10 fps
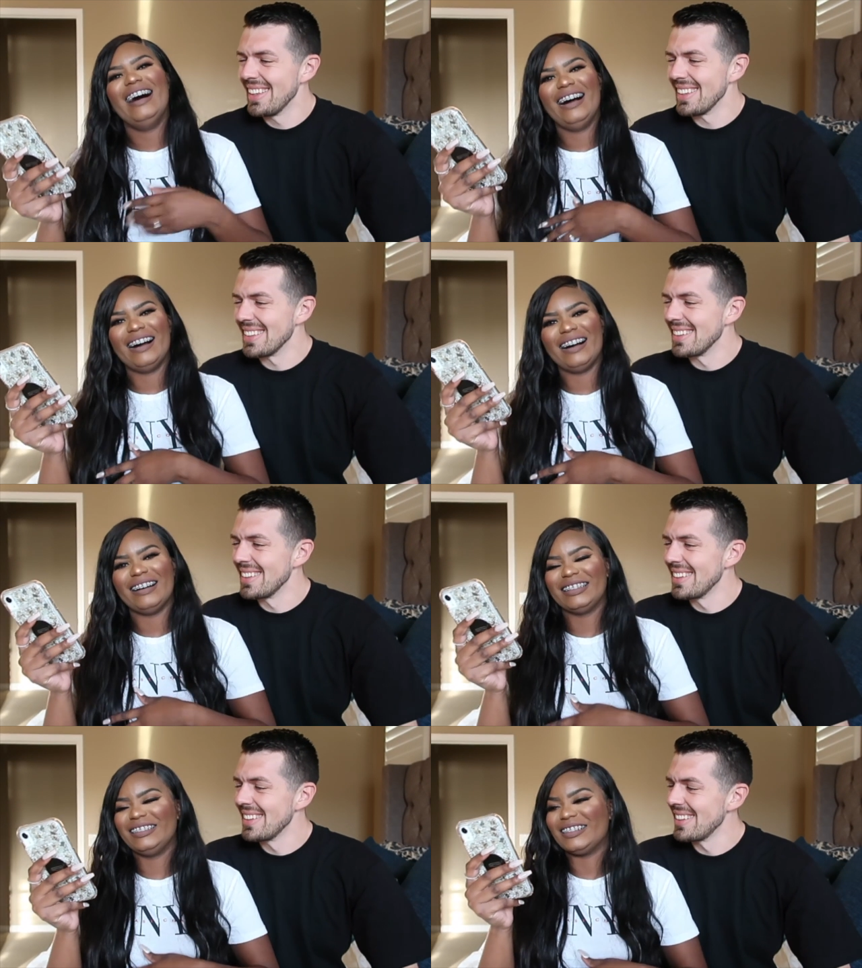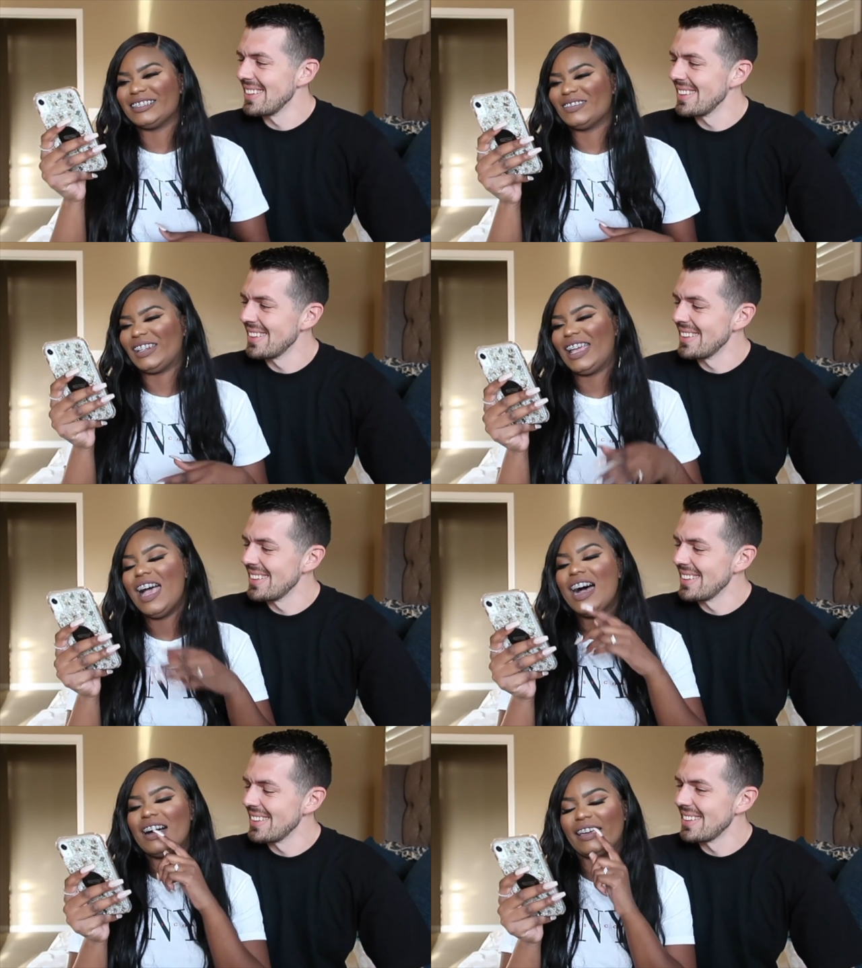Speaker 1: oh, you are so funny.
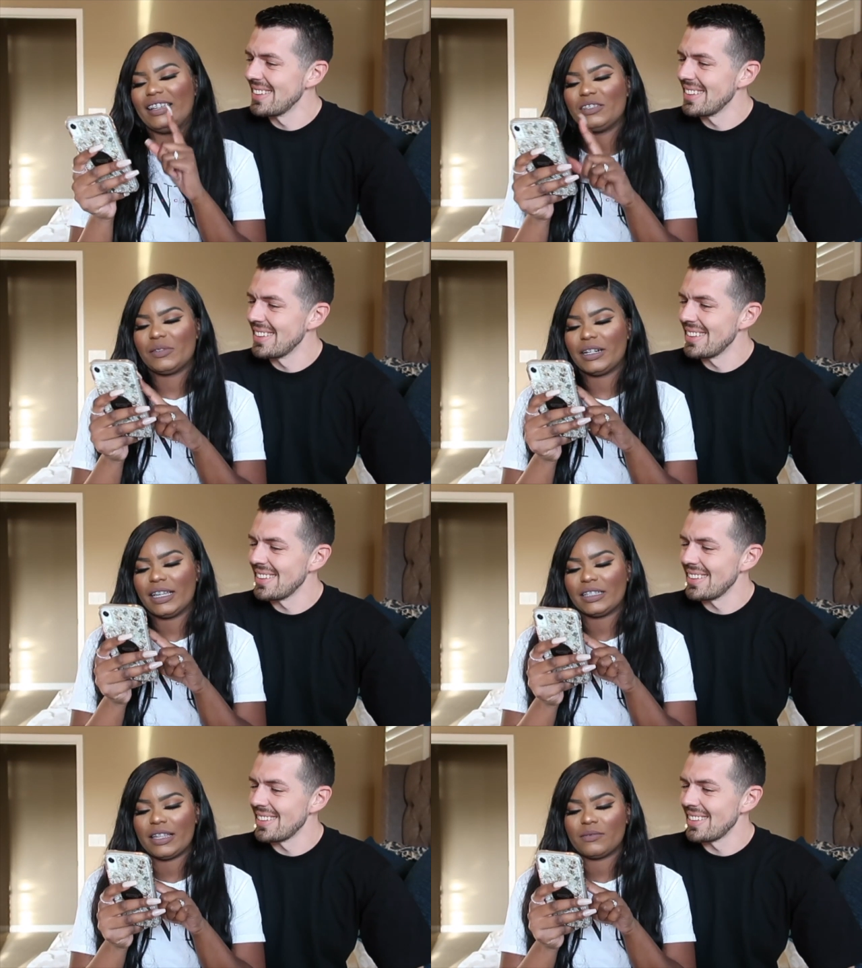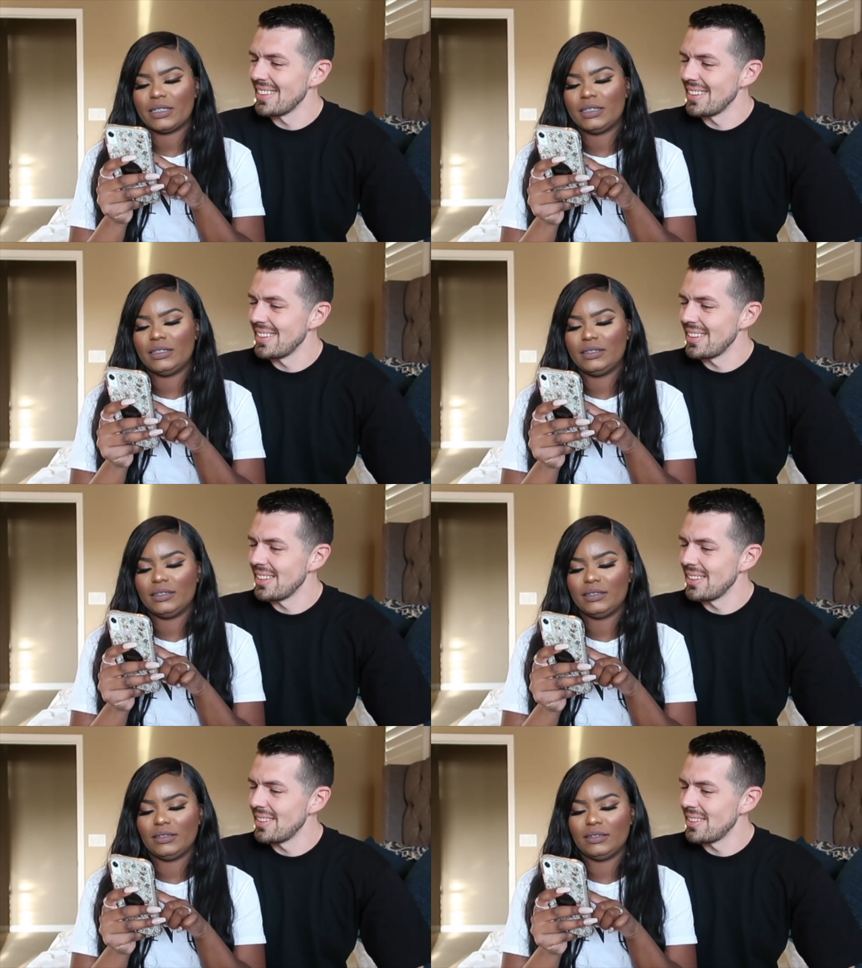Okay, did we already answer that one?
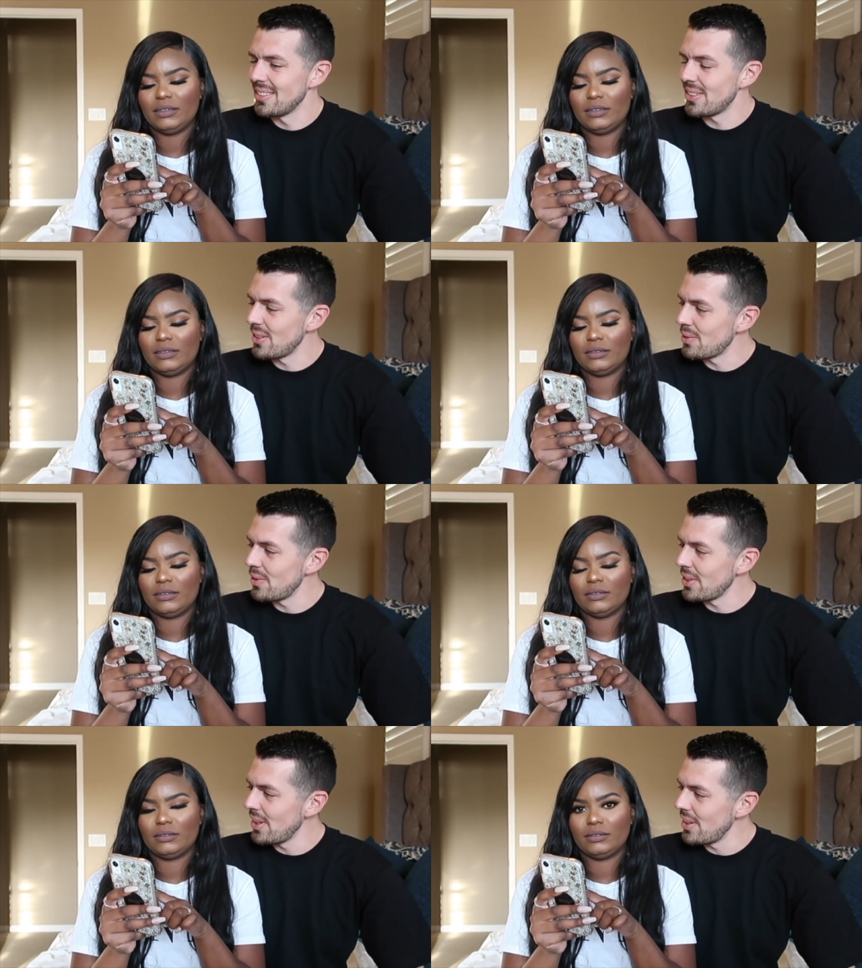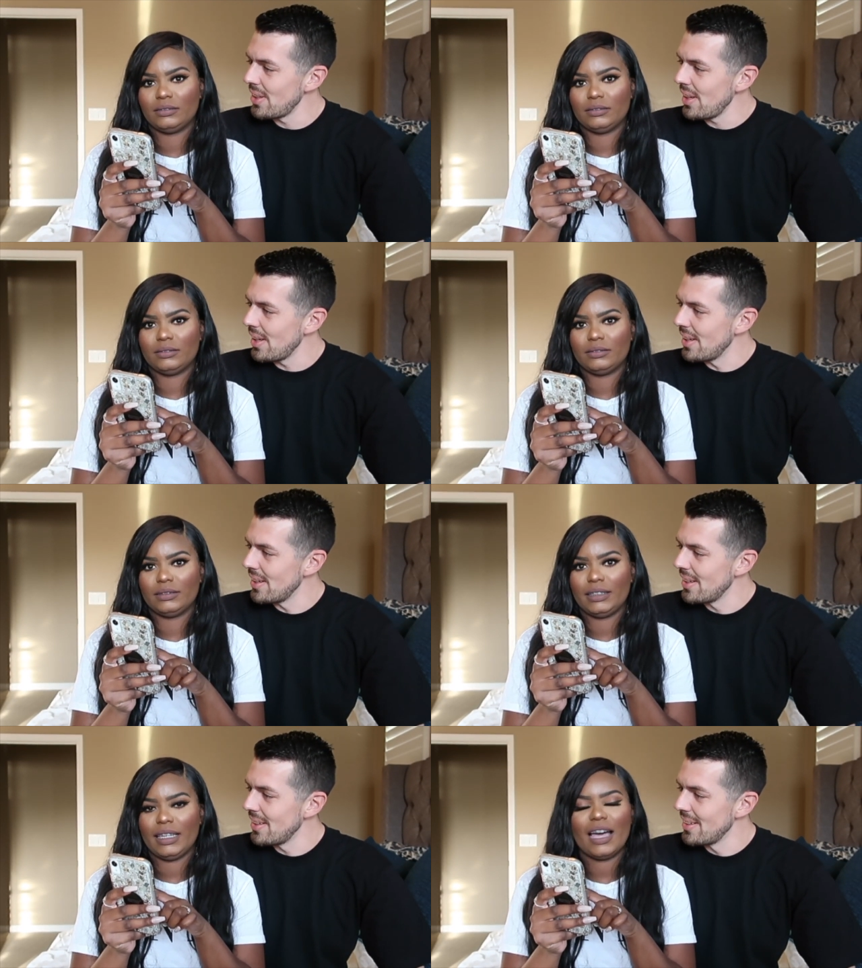
Speaker 2: So does it feel good or not?
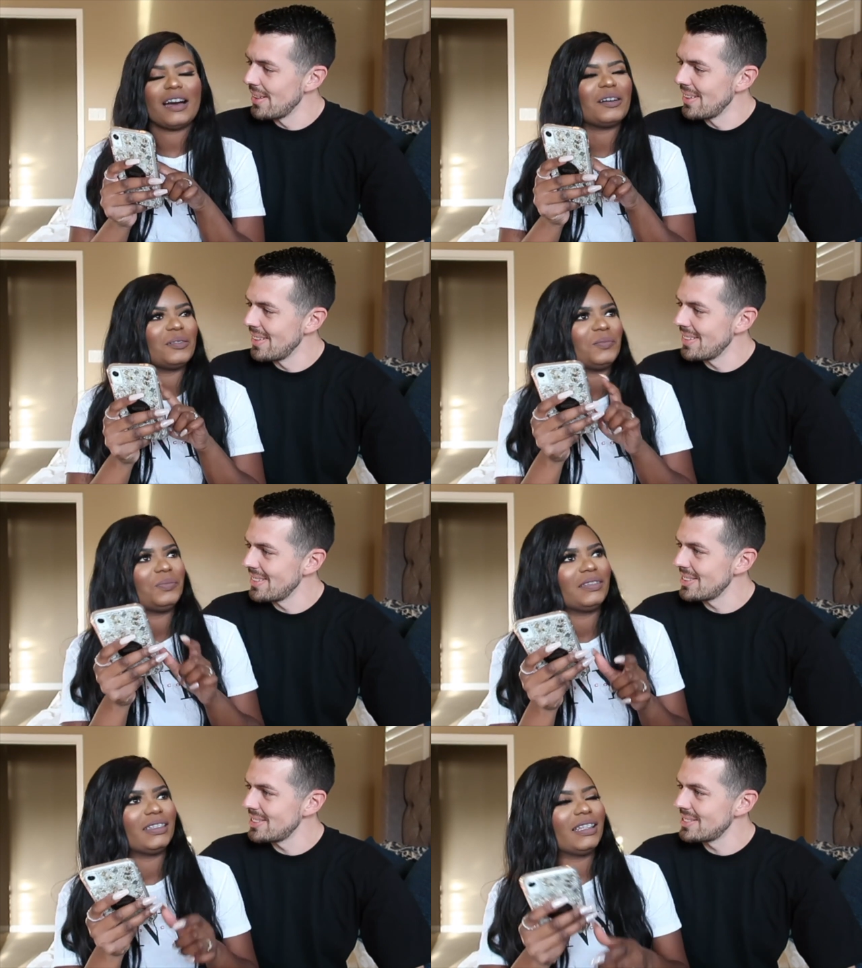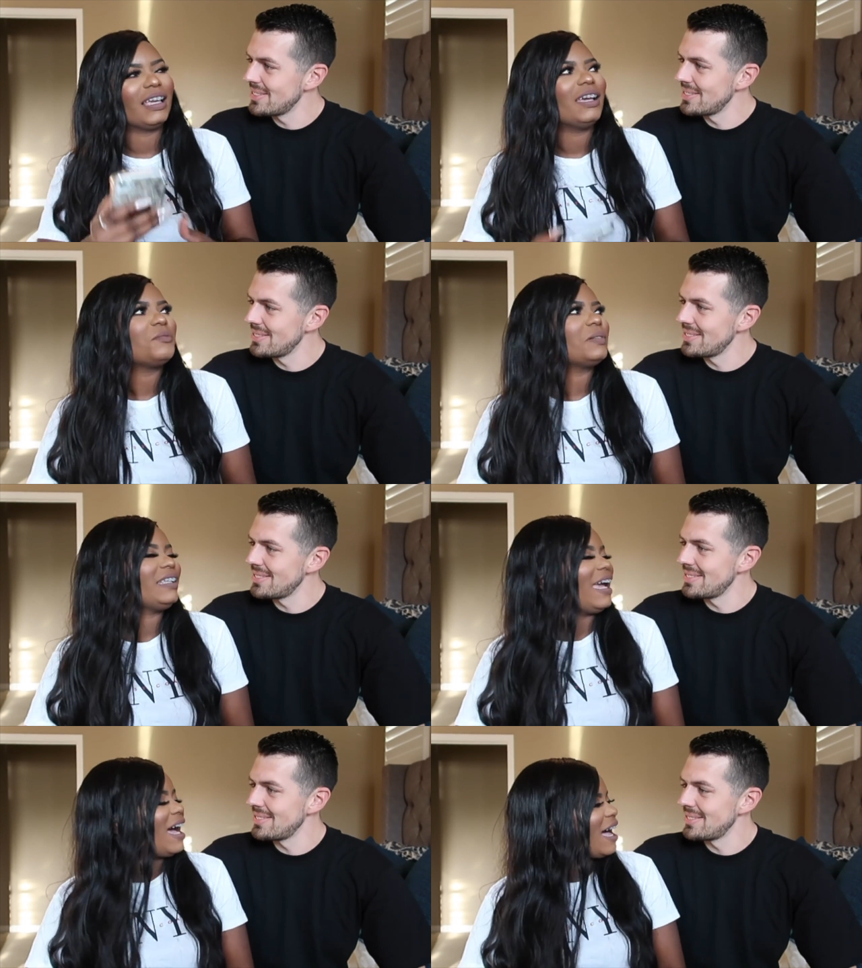
Speaker 1: Oh. Well,
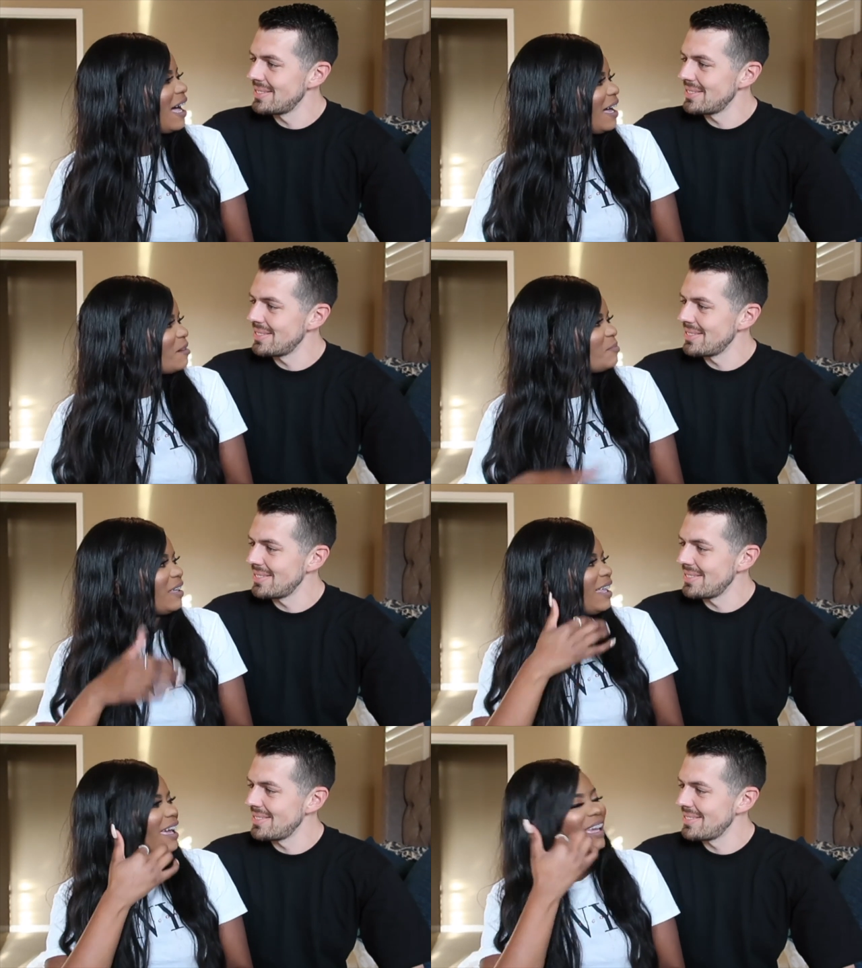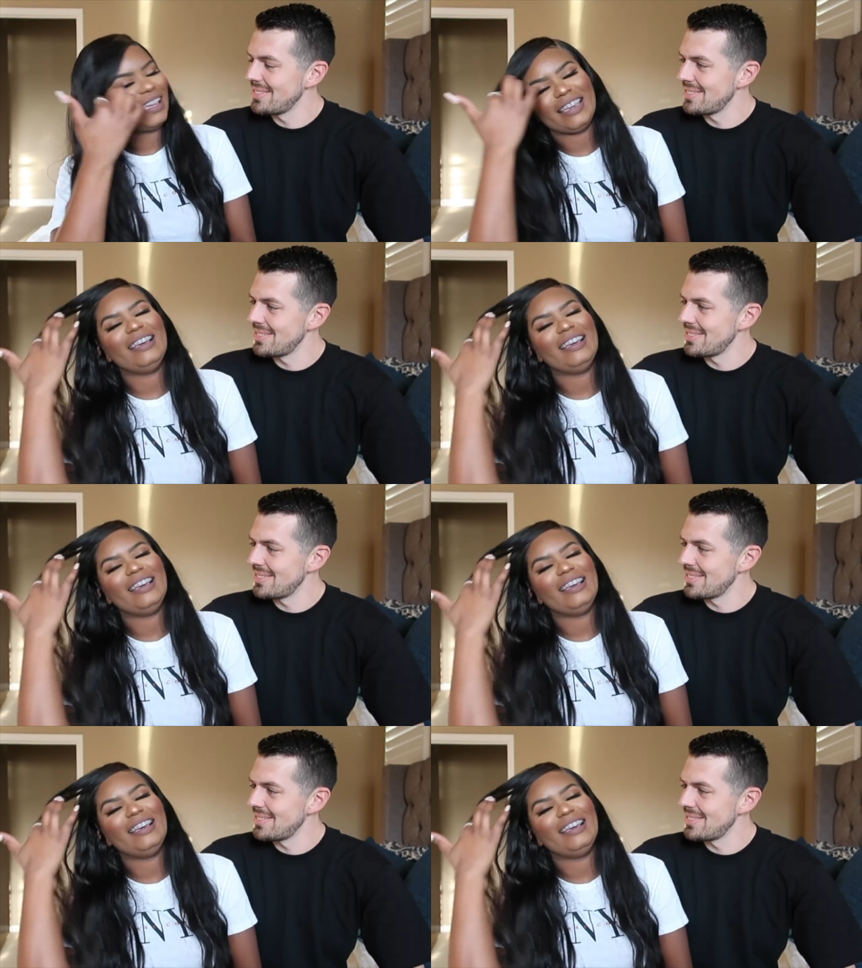yeah, but like.